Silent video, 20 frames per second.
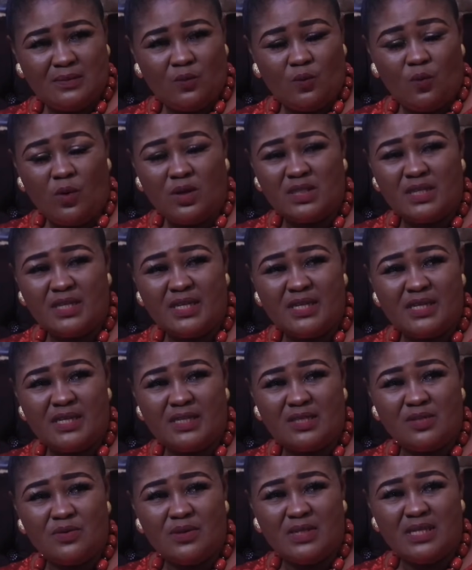What he
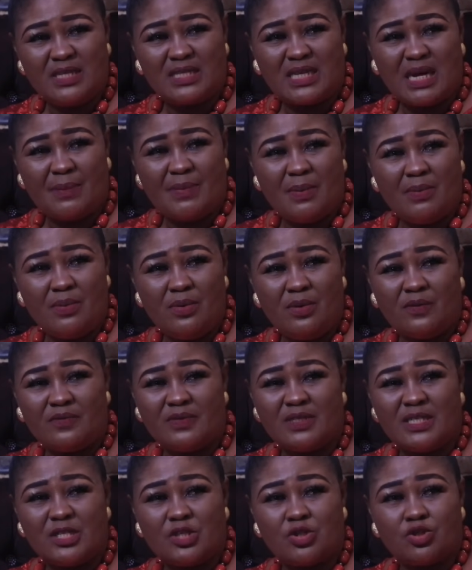is doing is capable
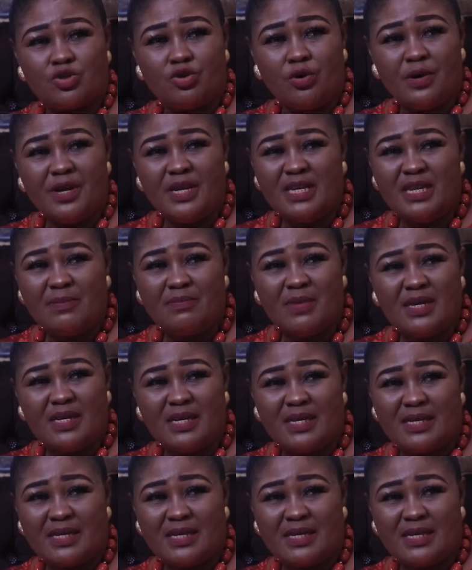of destroying the men